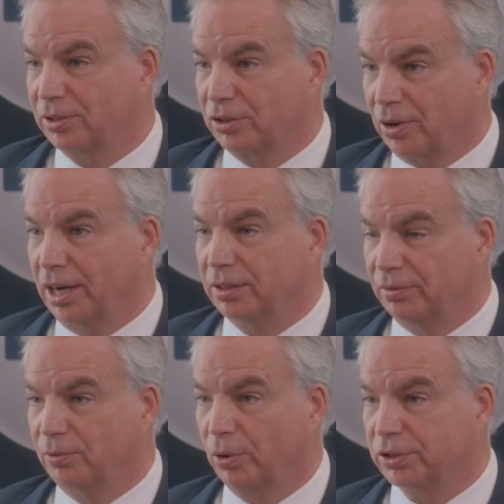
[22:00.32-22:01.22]
I tried to
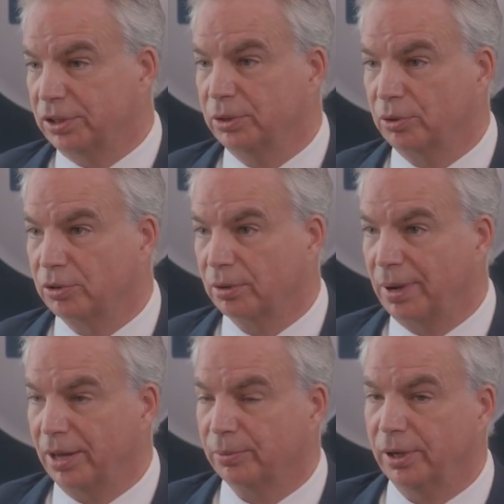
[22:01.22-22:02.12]
force it into a drug
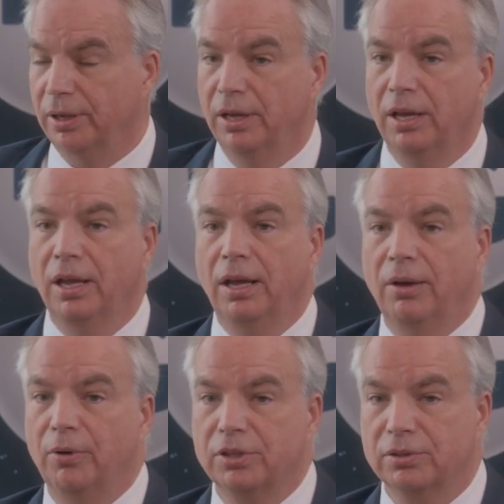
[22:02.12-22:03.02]
pathway,
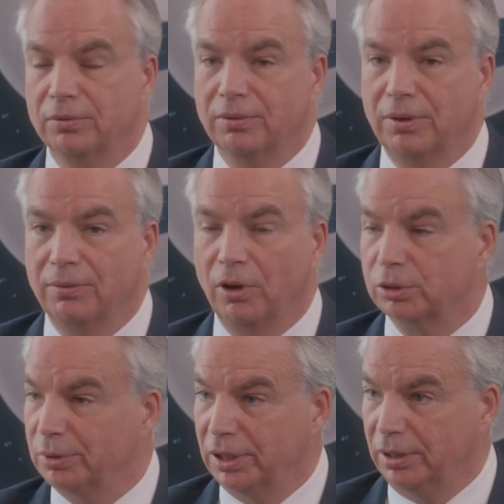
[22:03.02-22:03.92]
which
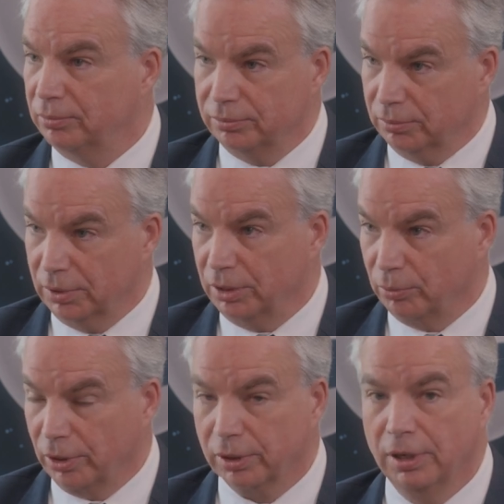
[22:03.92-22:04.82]
ultimately didn't
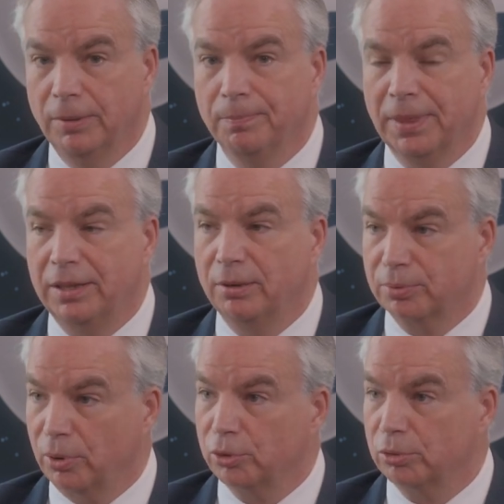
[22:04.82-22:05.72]
work. And then
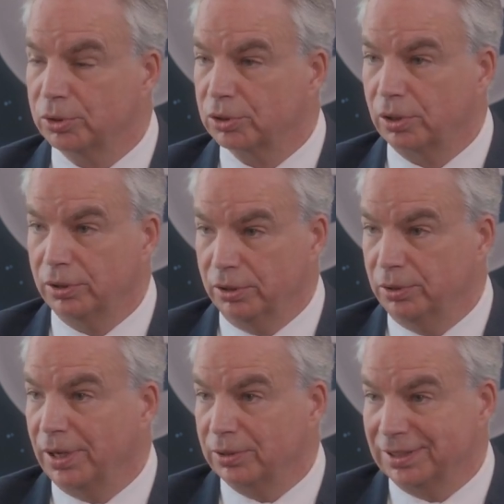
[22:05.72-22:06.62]
Prodrome was started in
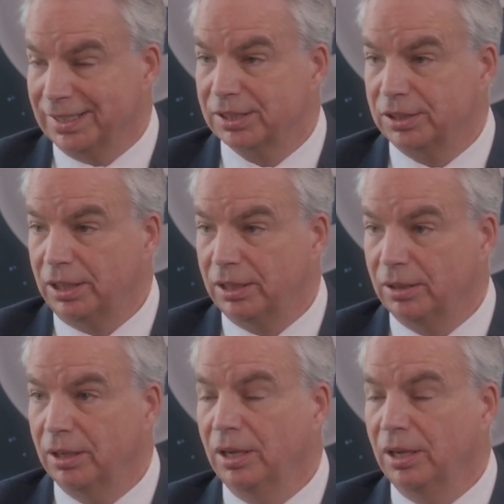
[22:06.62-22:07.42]
2016